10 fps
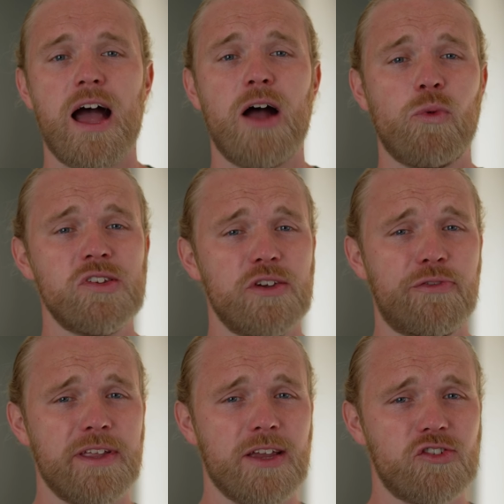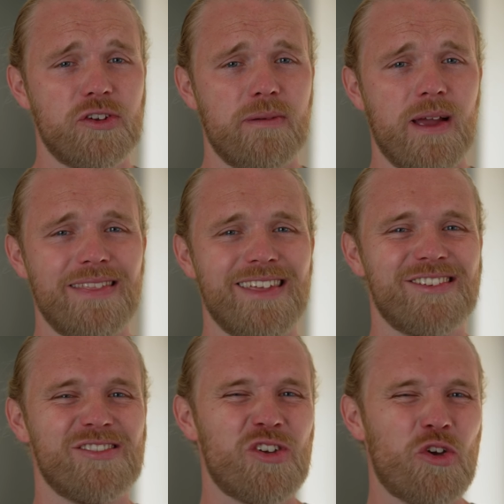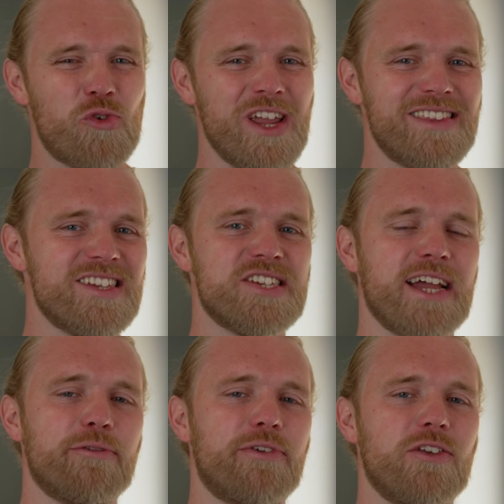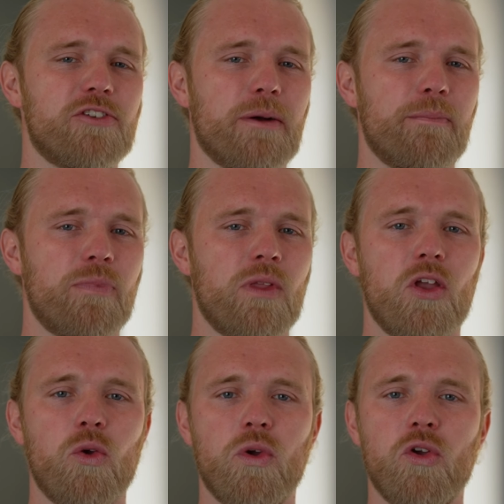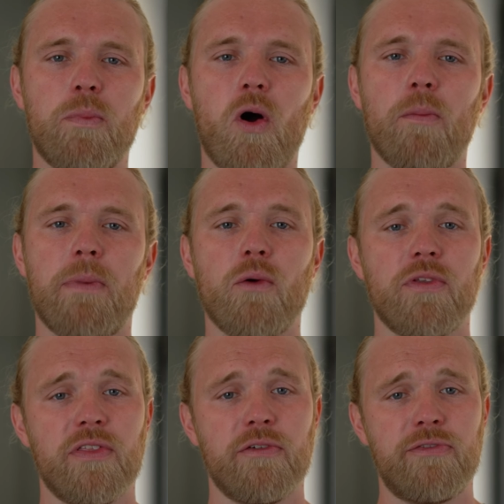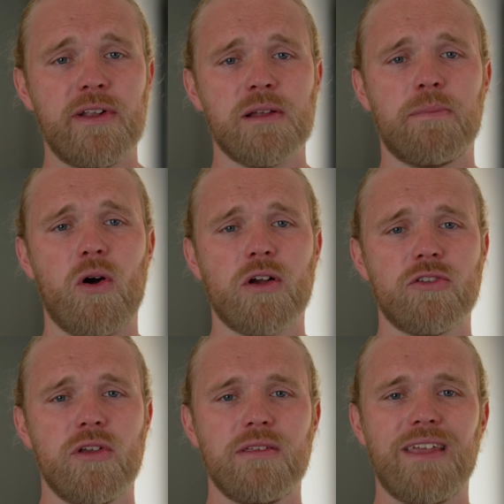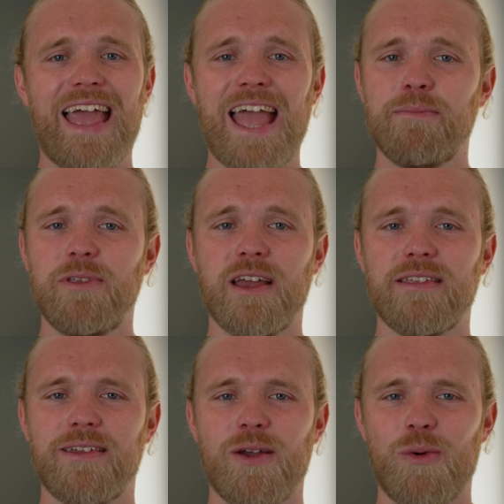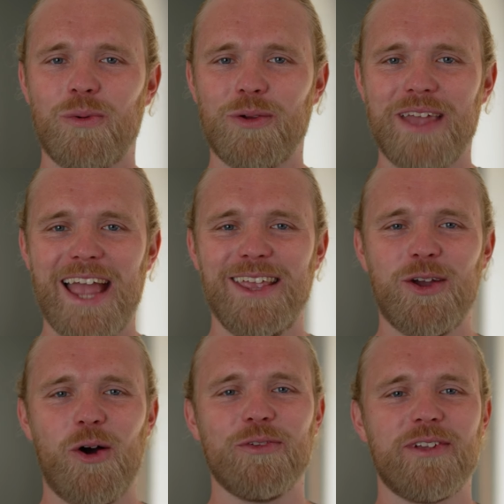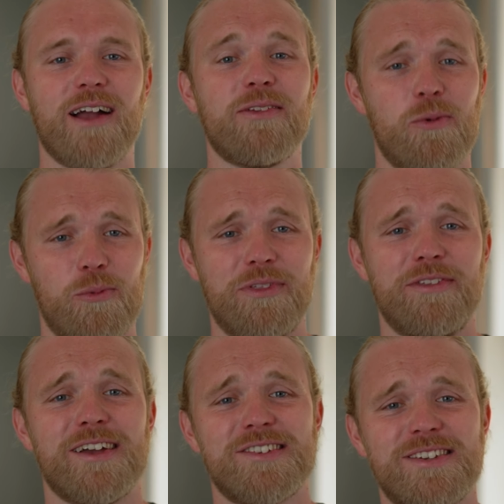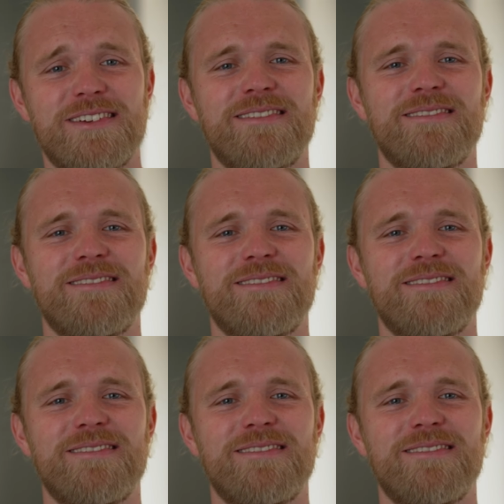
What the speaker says: And once you're finished, there's this great design feature where you pop out the filter box to empty it without any contact with the dust.